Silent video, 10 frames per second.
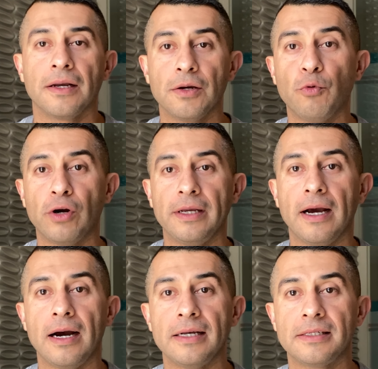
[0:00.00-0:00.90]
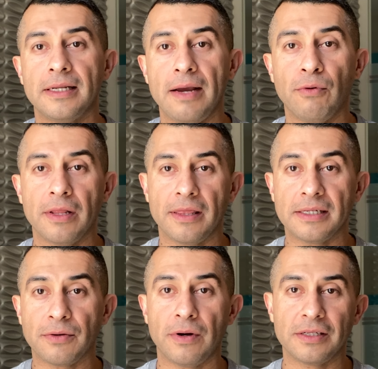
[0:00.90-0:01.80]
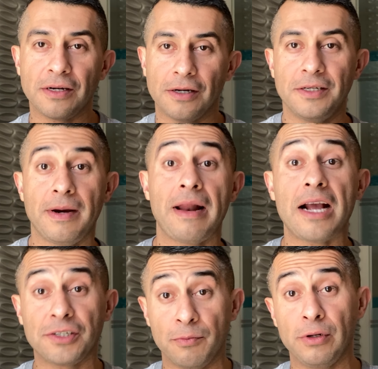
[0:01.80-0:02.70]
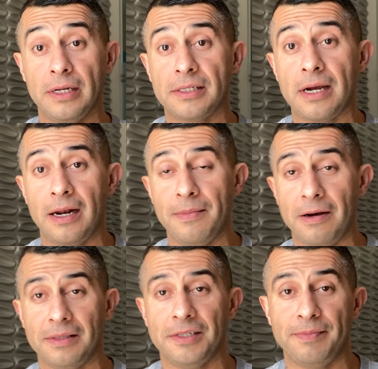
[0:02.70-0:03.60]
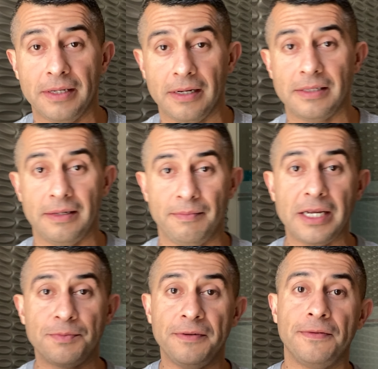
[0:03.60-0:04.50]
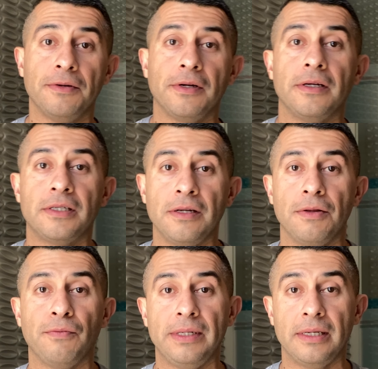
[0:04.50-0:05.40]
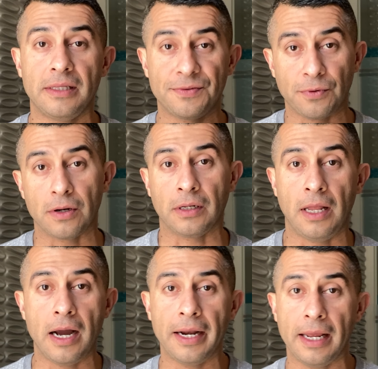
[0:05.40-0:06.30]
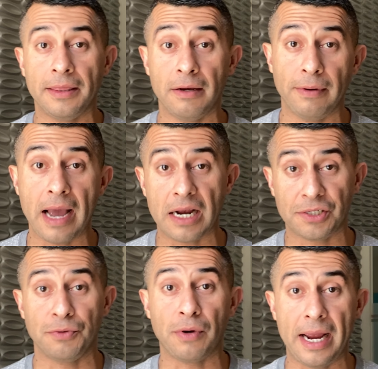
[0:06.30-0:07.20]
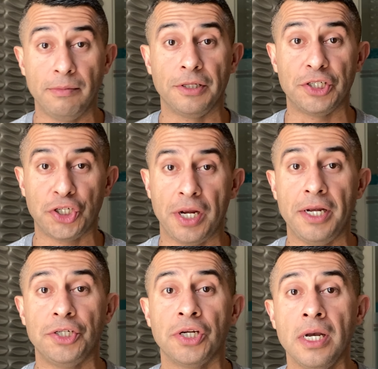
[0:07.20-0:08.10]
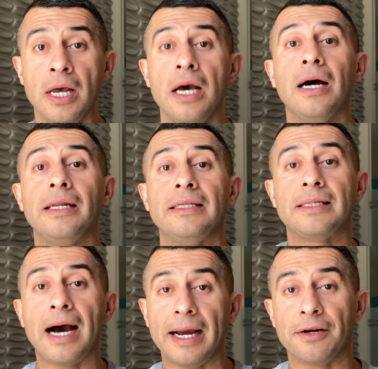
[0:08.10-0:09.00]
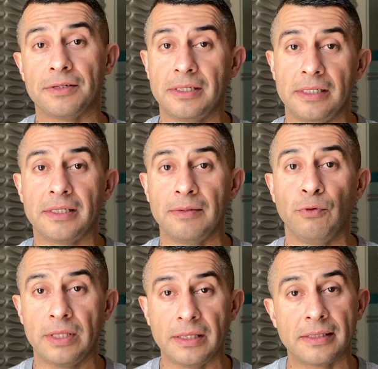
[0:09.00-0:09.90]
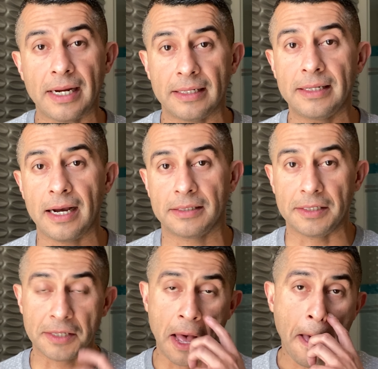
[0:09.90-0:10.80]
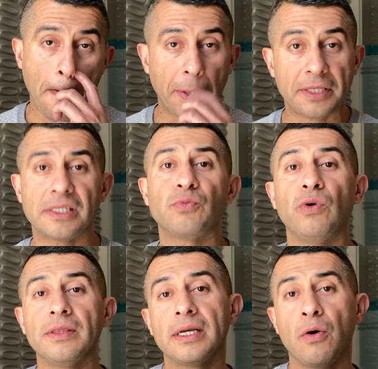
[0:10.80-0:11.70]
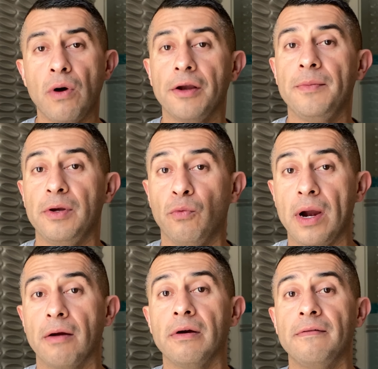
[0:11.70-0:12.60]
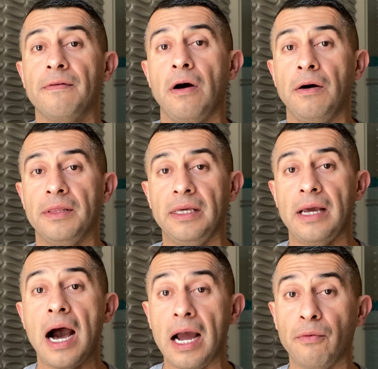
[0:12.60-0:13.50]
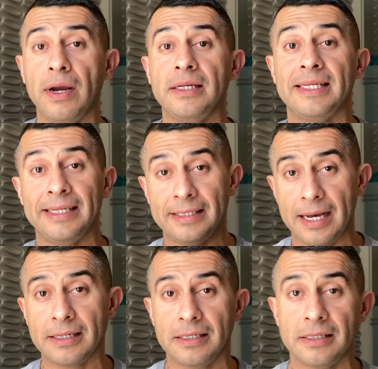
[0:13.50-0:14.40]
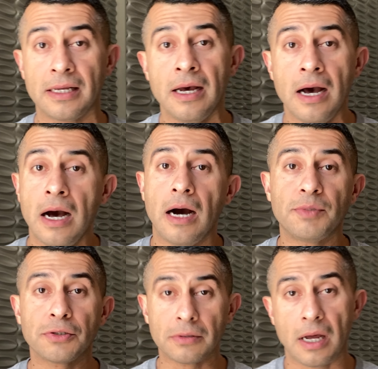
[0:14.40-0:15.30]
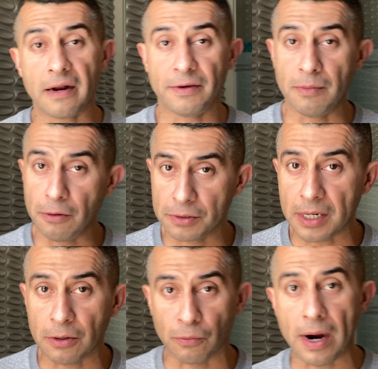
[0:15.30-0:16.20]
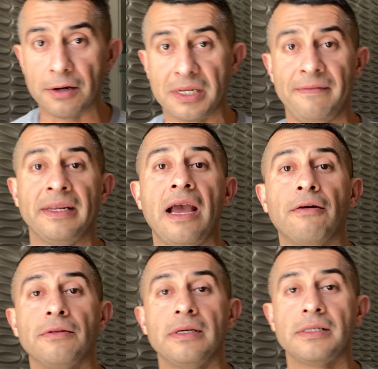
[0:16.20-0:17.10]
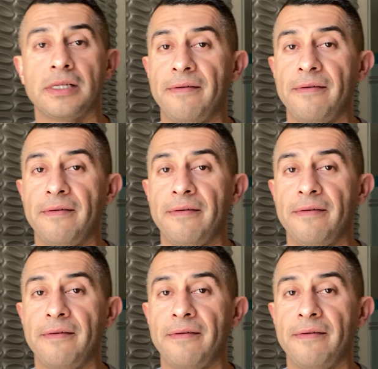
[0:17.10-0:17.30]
Good morning, guys. Today, one of the things I want to talk to you about, actually I'm really excited about this because it makes me feel good to know that we did this for our client and that we actually were able to change an entire system within the state of Texas. But this is one thing I want you to be aware of on the highways in Texas. I'm sure a lot of you motorcycle riders have encountered this.